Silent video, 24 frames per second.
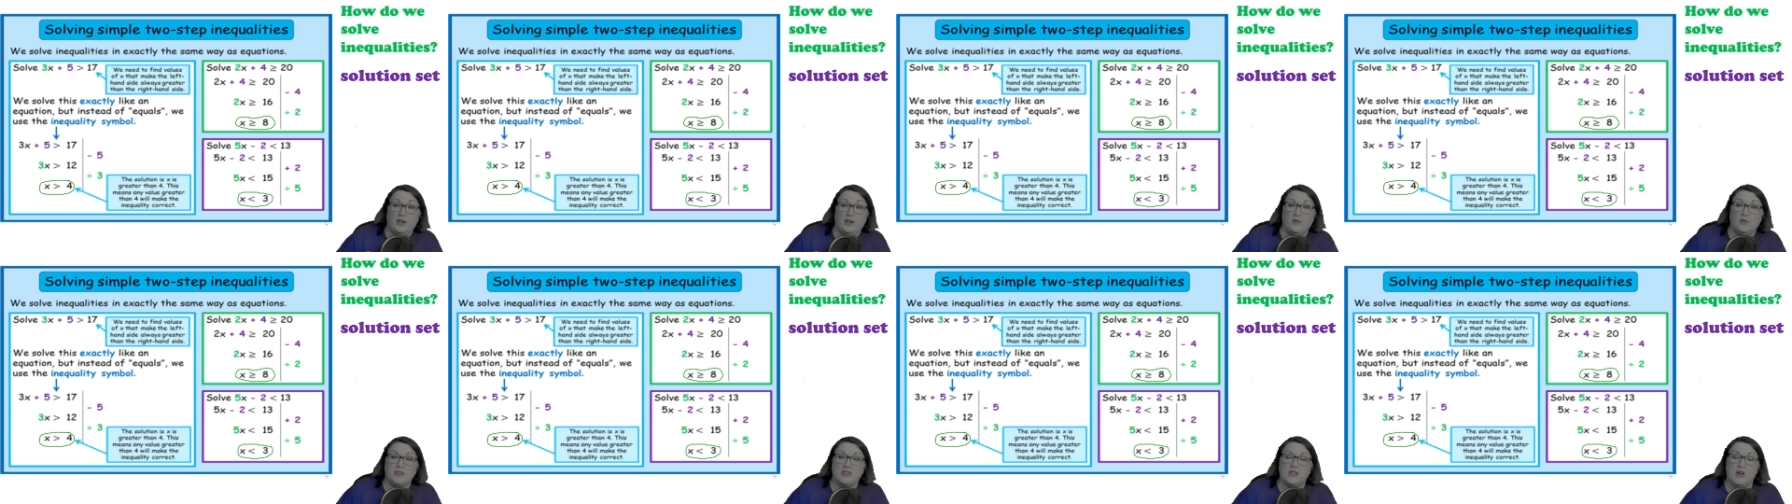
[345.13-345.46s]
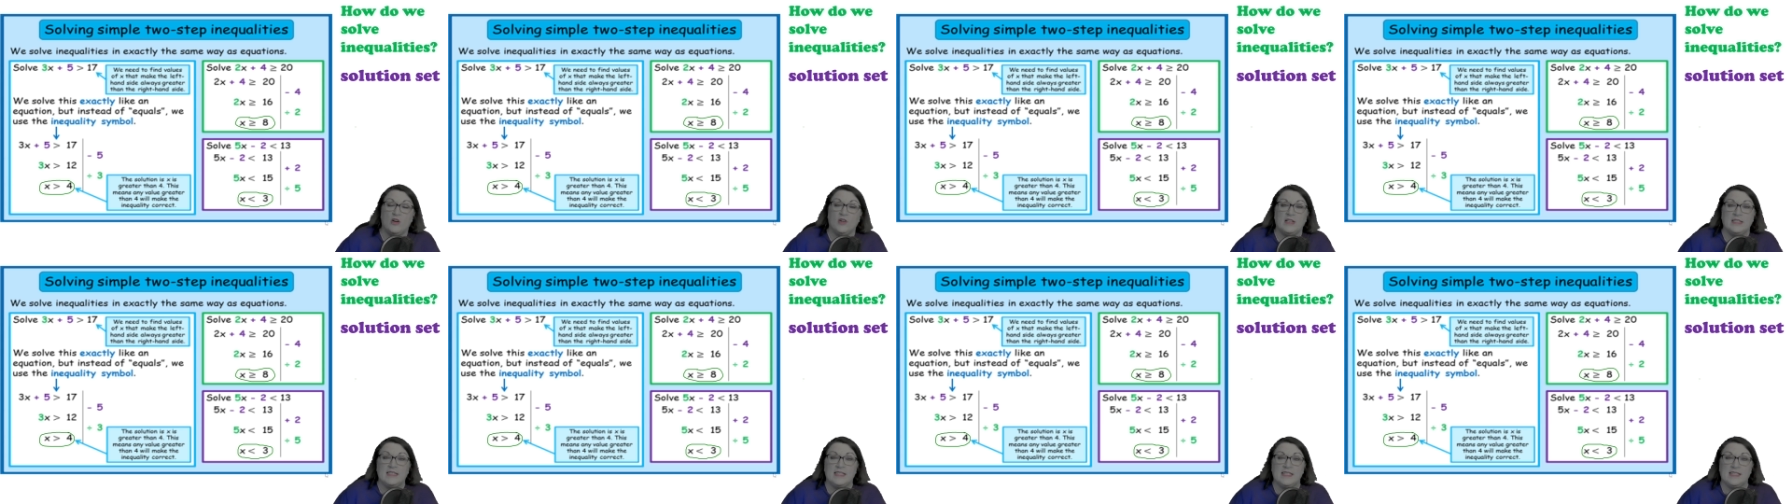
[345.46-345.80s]
As
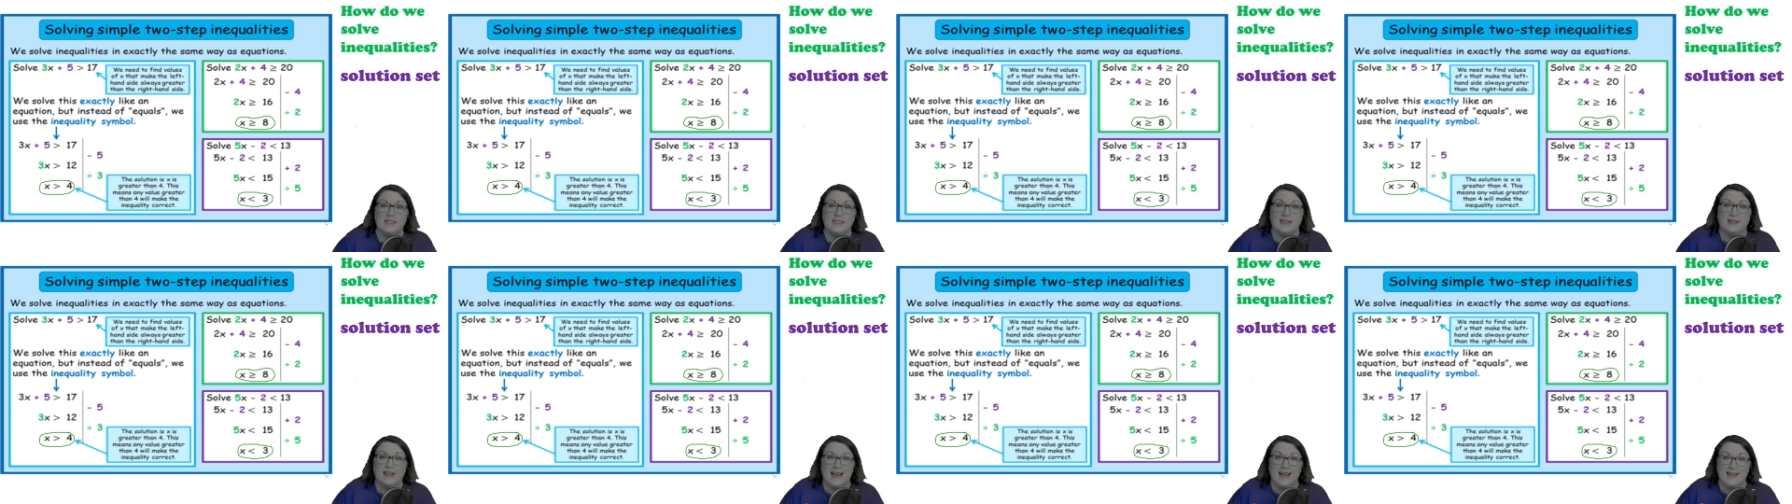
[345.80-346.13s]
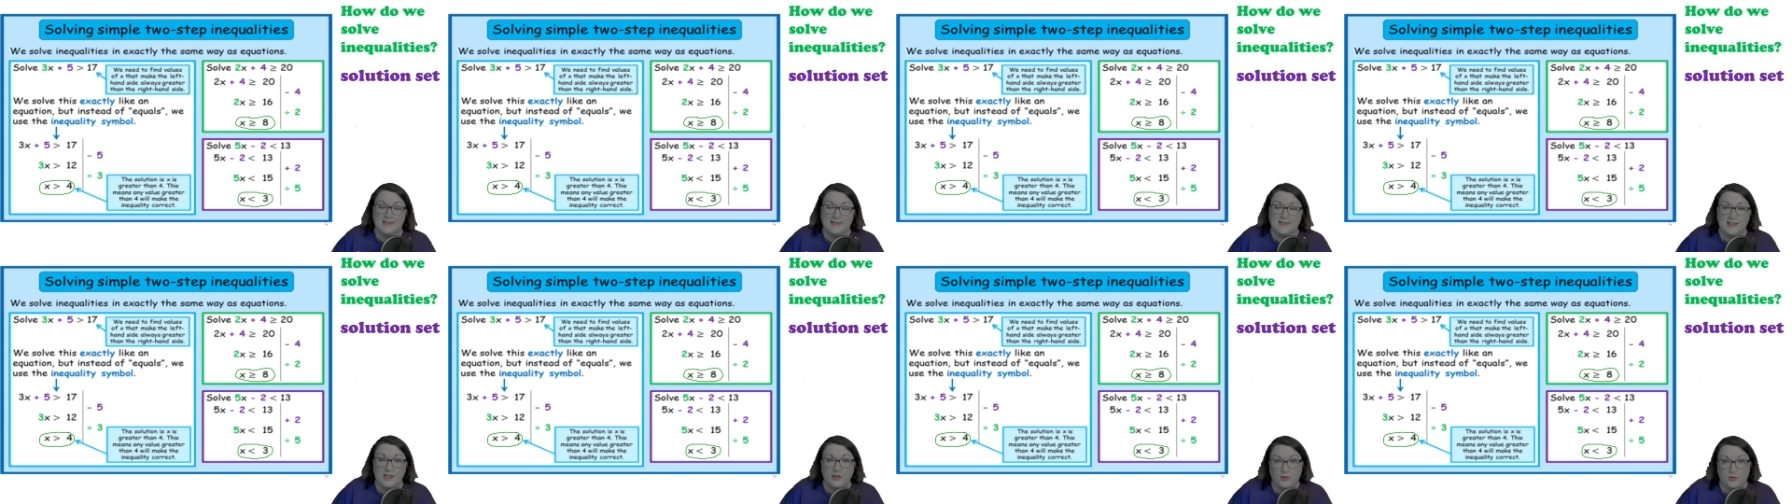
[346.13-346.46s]
long as it's
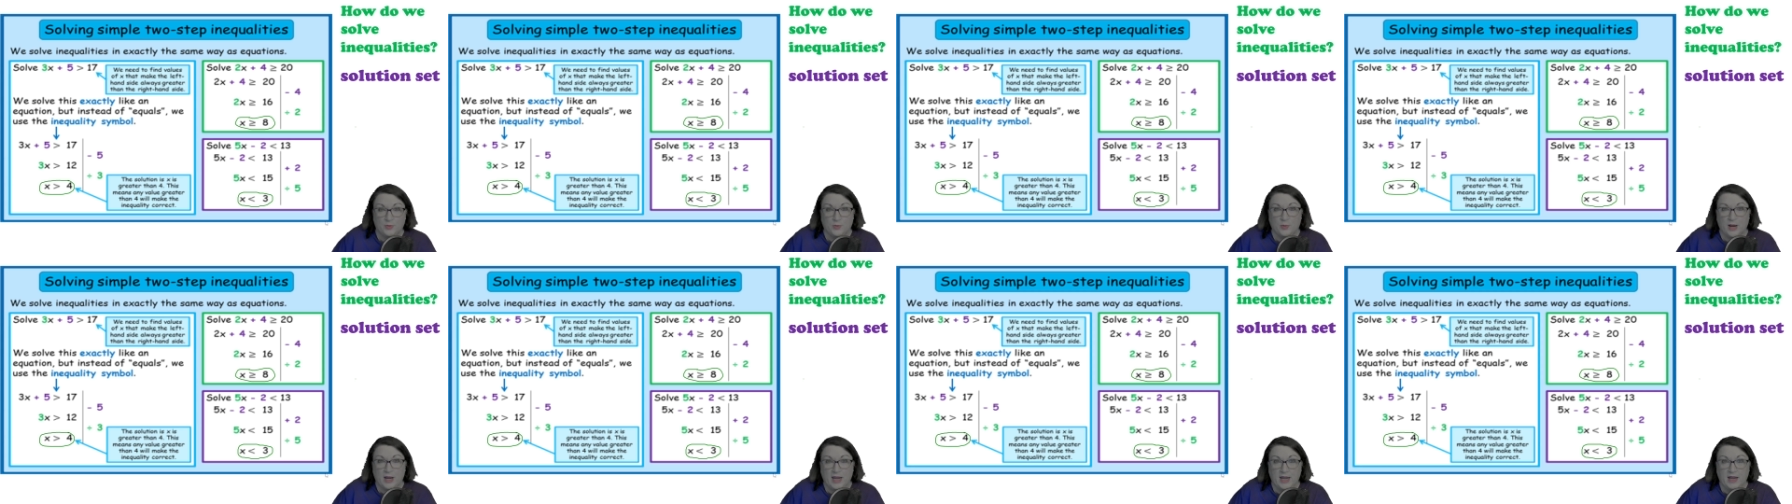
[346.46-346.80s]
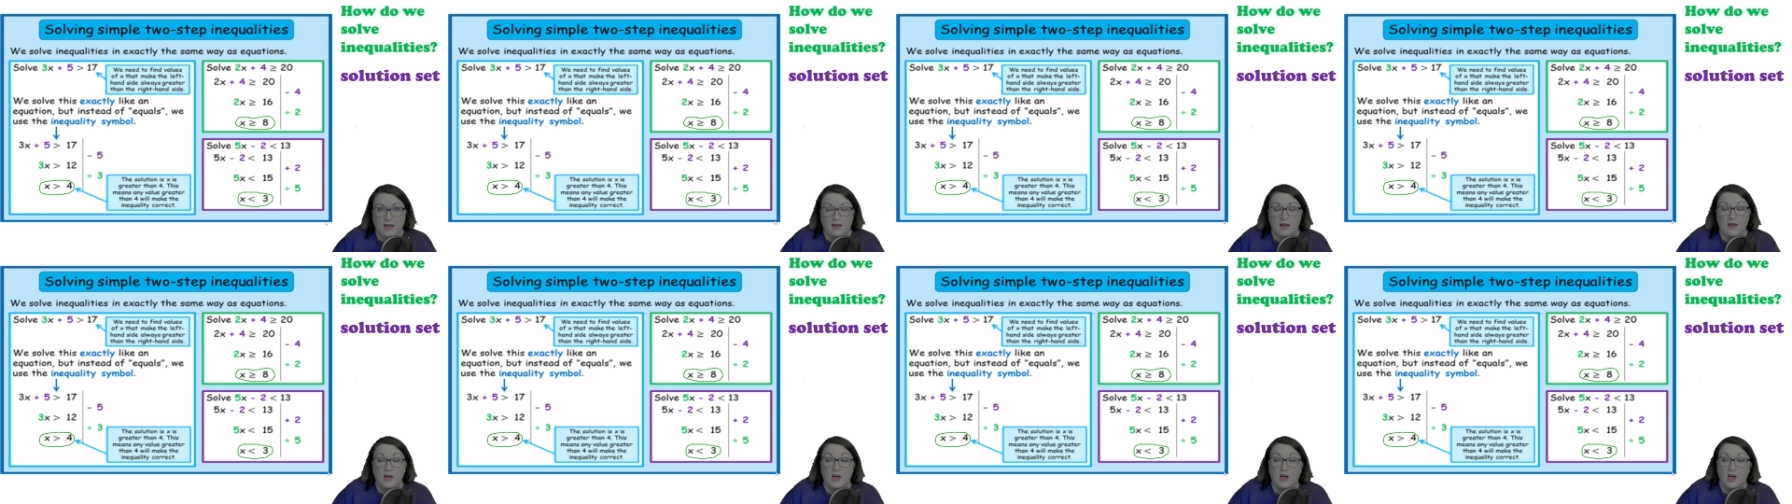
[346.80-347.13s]
less than 3,
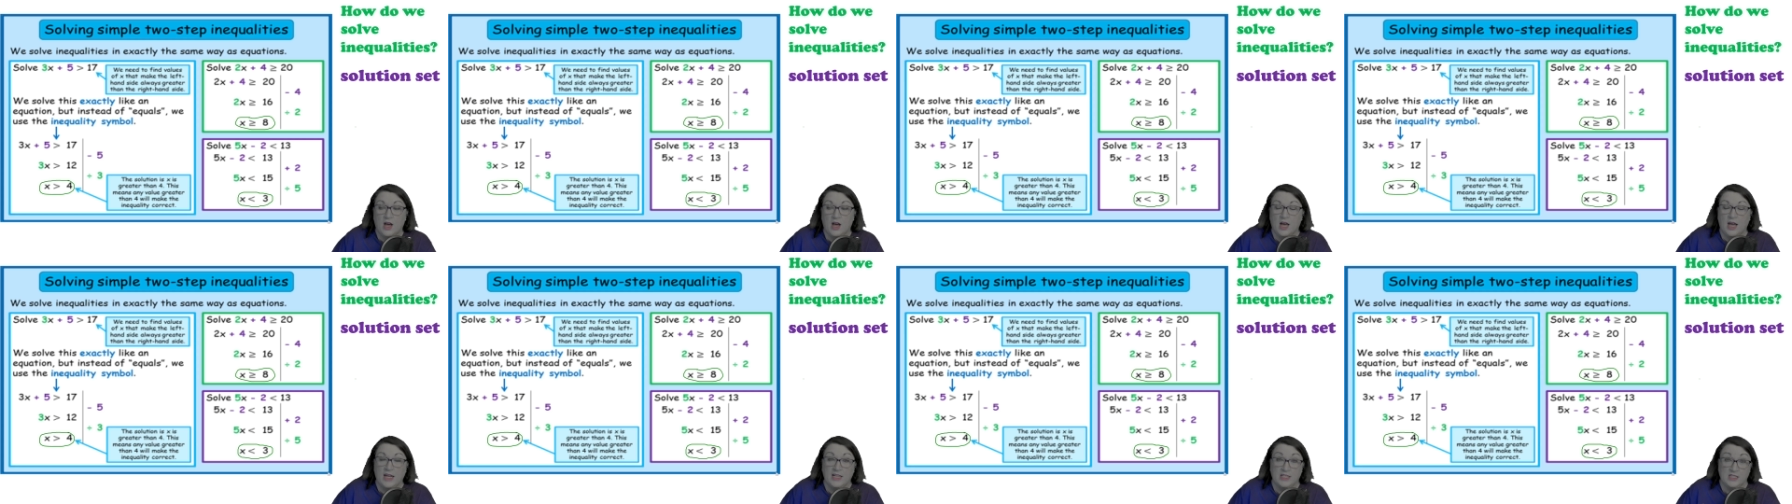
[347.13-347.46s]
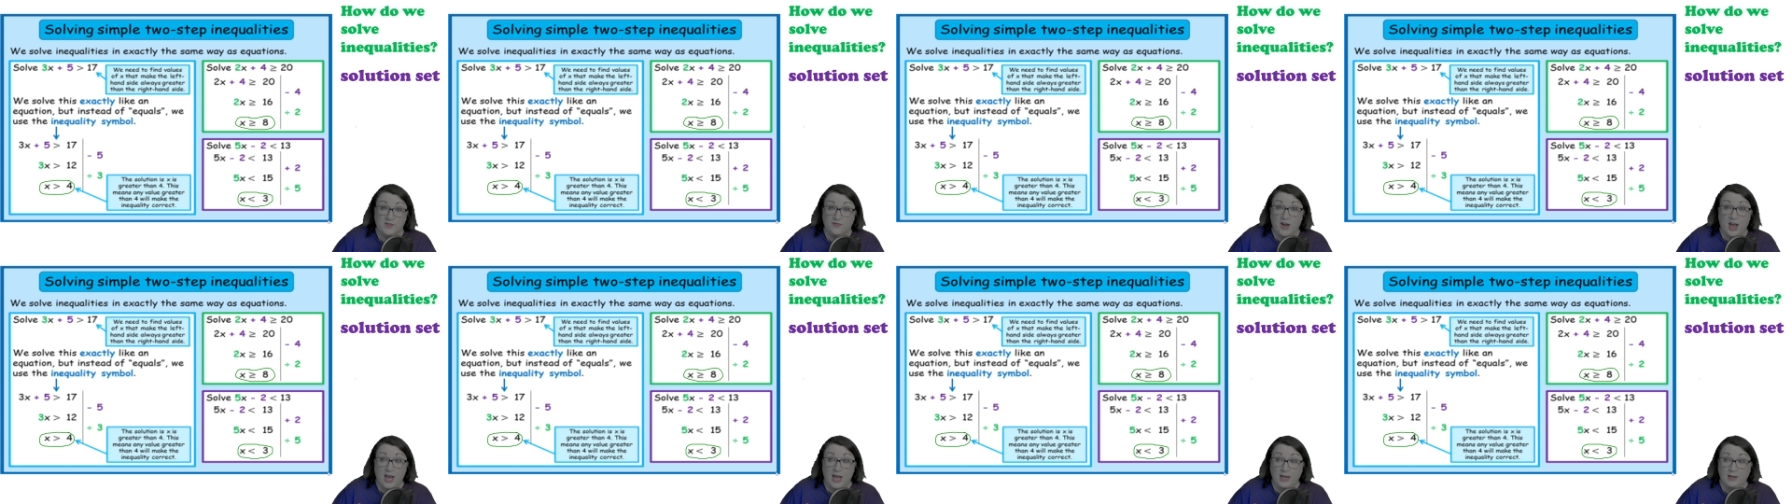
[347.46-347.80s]
it's
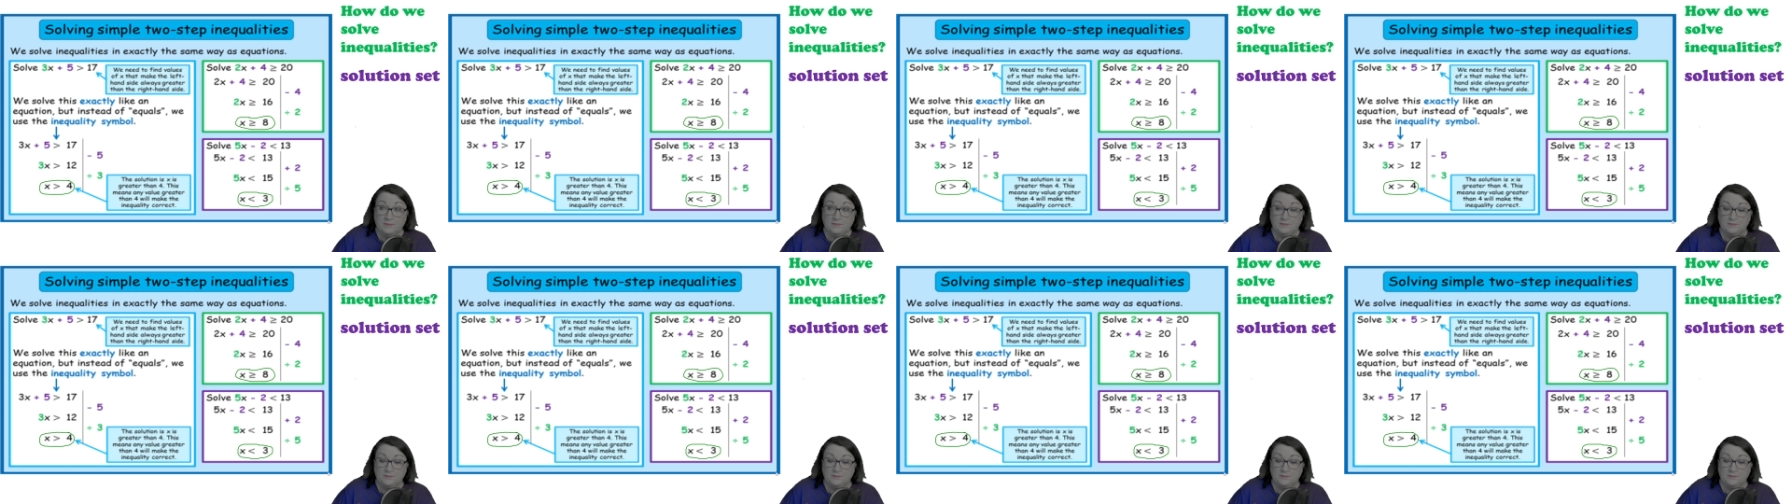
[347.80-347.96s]
fine.